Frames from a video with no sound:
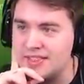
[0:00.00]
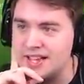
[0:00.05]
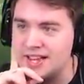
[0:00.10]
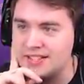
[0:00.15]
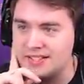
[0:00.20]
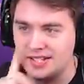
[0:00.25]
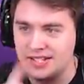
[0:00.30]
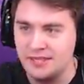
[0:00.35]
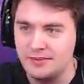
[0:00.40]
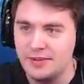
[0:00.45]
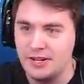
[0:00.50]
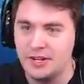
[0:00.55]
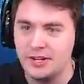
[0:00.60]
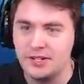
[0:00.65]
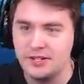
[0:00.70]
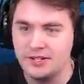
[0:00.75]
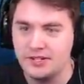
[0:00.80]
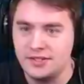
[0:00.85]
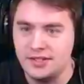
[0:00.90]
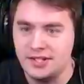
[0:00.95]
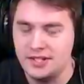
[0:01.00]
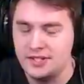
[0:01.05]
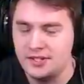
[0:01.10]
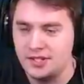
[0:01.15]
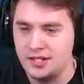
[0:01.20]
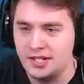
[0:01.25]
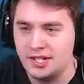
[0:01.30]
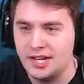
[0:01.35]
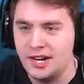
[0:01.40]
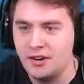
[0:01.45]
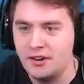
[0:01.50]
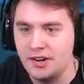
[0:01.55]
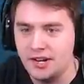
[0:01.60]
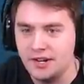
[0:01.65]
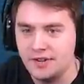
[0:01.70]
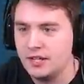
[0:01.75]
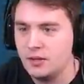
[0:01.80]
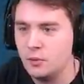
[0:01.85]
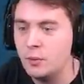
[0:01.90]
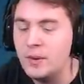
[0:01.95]
that team there is is gonna
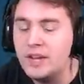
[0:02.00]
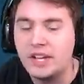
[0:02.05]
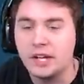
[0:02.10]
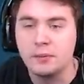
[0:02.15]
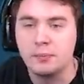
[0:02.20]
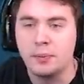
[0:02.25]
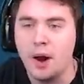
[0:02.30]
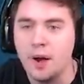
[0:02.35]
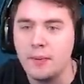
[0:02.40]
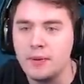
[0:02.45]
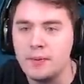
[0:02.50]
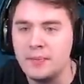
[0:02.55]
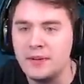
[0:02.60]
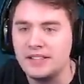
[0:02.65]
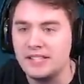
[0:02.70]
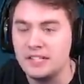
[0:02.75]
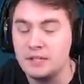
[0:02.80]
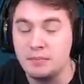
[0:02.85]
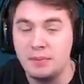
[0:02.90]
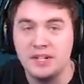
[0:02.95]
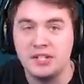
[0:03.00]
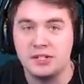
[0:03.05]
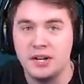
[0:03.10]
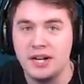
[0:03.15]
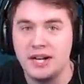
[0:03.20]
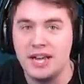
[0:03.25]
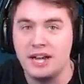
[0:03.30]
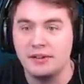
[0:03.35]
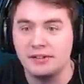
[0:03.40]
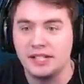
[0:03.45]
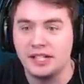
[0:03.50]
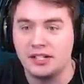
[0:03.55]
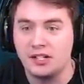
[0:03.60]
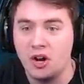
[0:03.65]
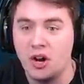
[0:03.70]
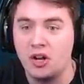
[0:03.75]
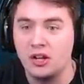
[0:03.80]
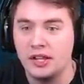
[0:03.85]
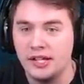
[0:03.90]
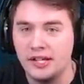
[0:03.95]
carry. We could probably beat the Abyss right now and get
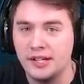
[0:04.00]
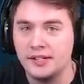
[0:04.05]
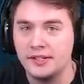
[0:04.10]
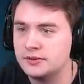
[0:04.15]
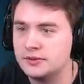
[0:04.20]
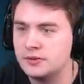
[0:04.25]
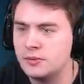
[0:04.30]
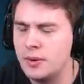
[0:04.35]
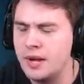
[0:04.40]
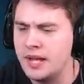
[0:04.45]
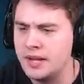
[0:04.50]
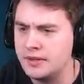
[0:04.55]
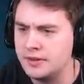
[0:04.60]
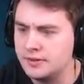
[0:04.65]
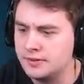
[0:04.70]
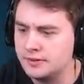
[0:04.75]
Collei. Wait,